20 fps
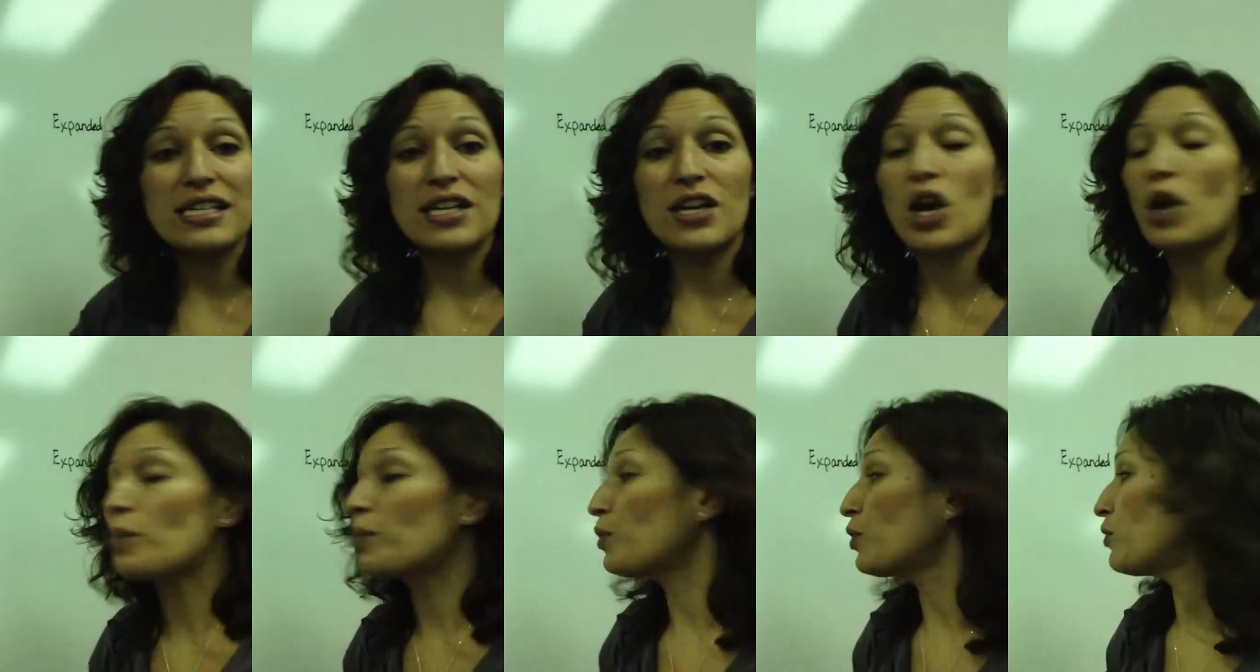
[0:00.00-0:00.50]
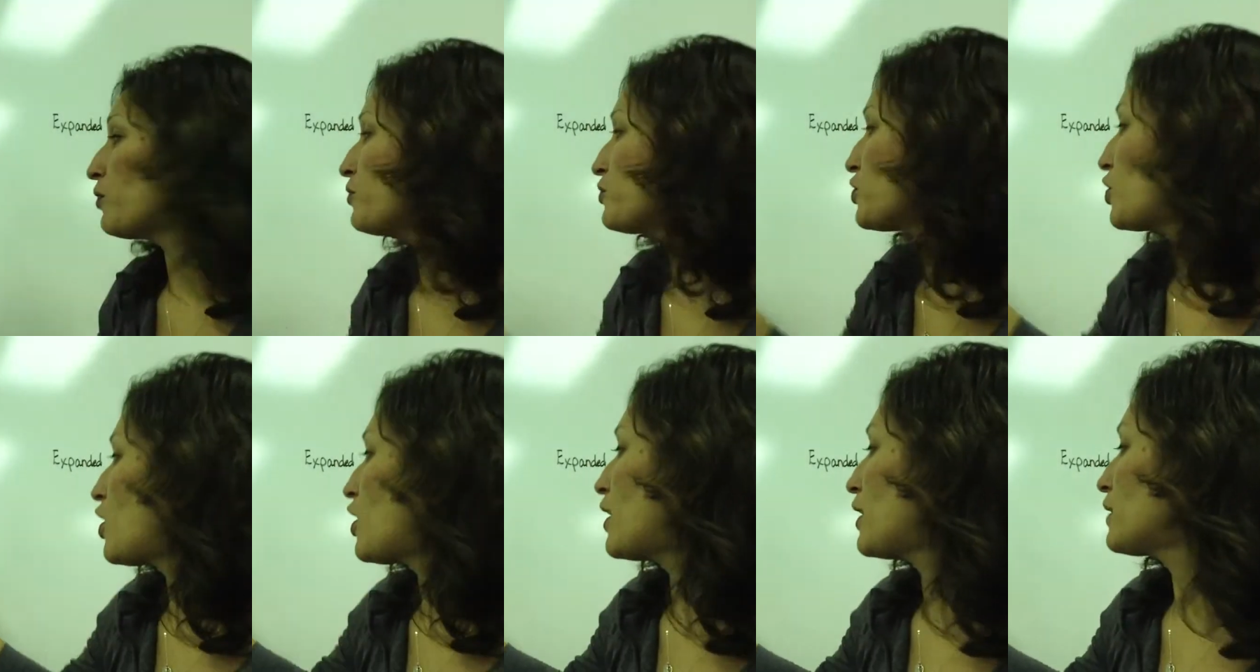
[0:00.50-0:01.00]
in our proof
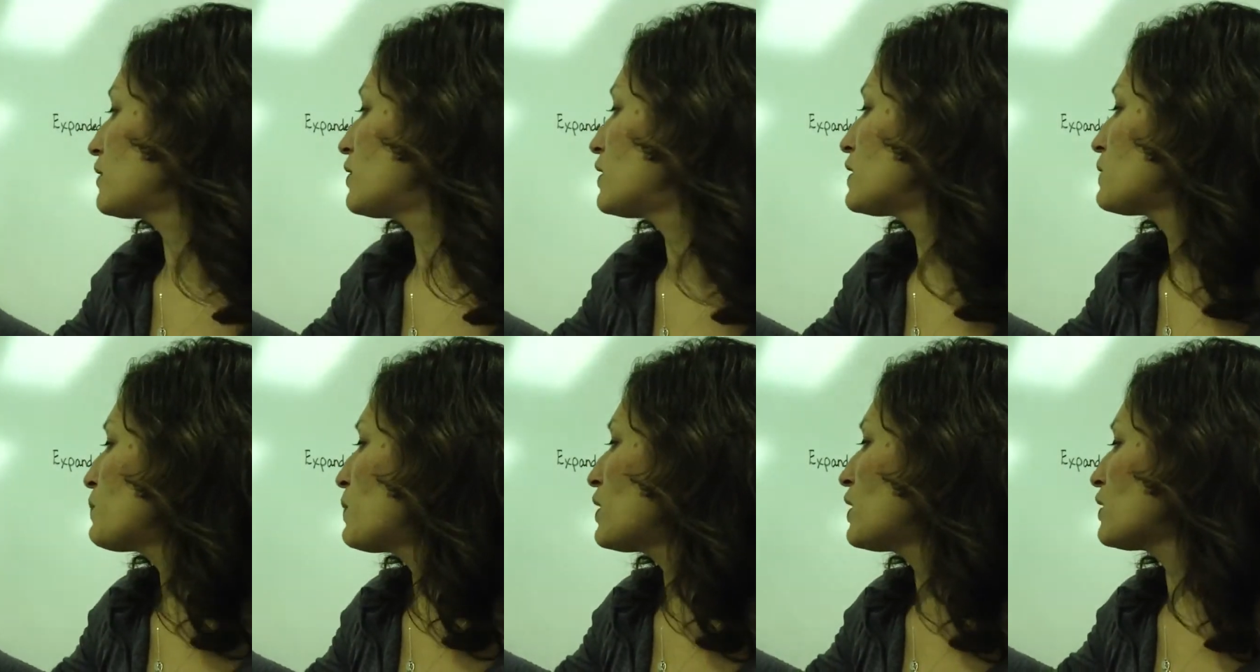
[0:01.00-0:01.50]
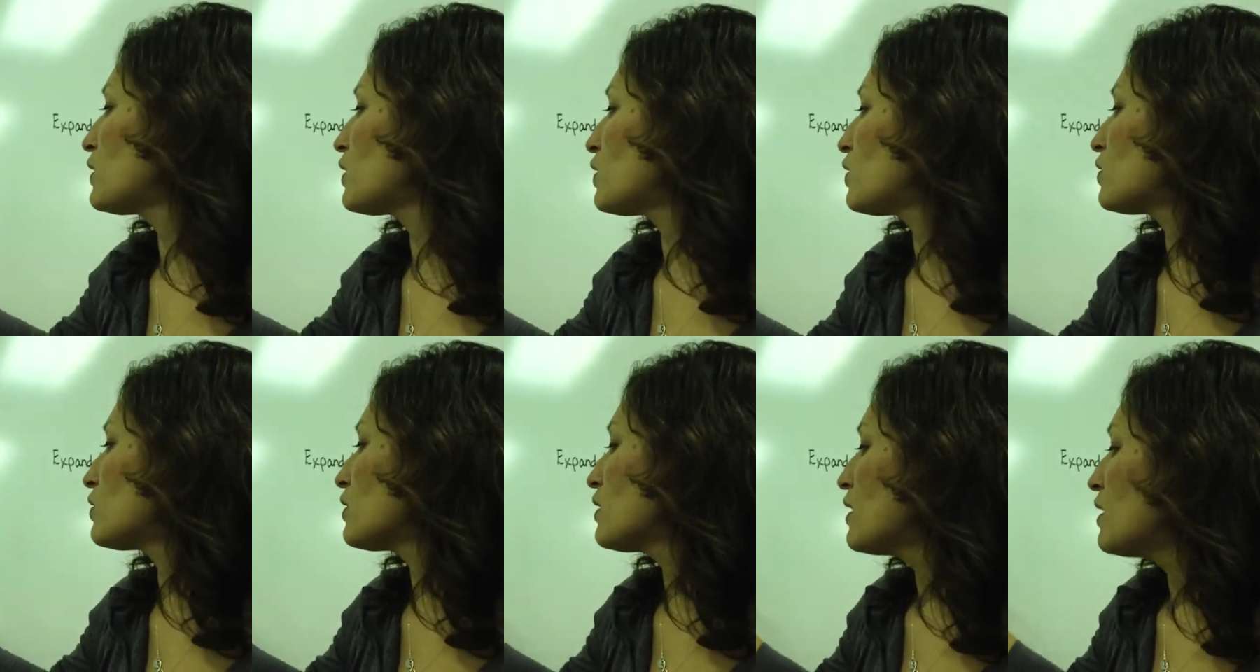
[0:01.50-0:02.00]
drawing. Let's put a
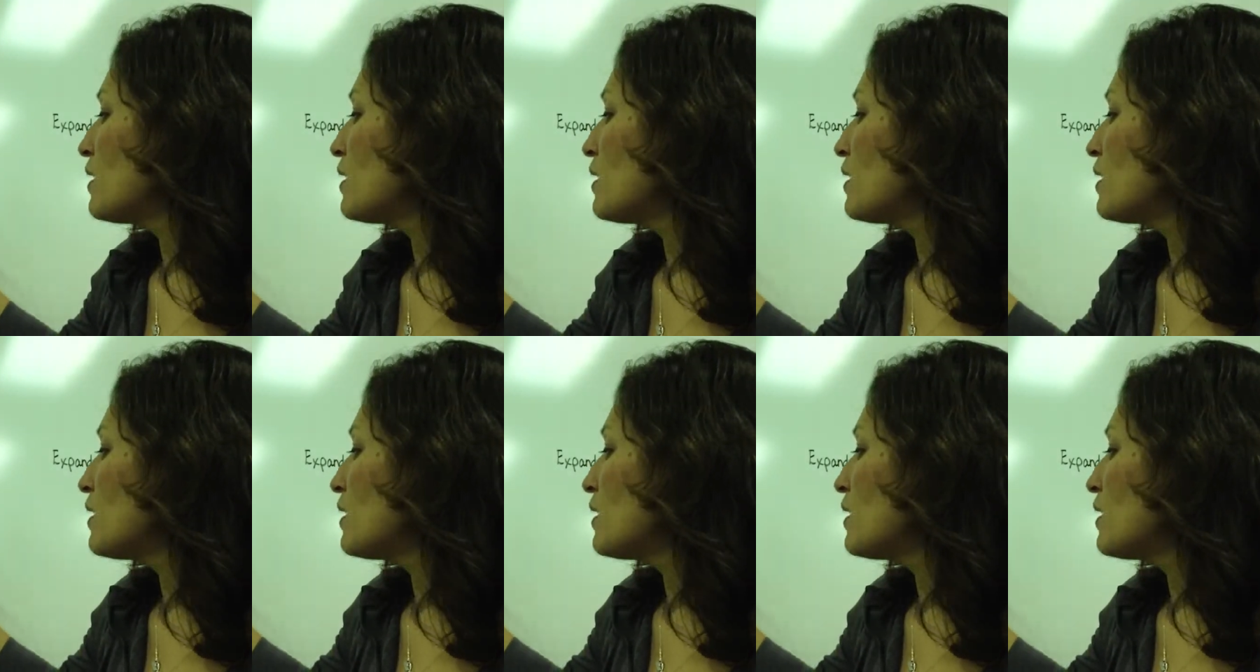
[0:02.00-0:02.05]
little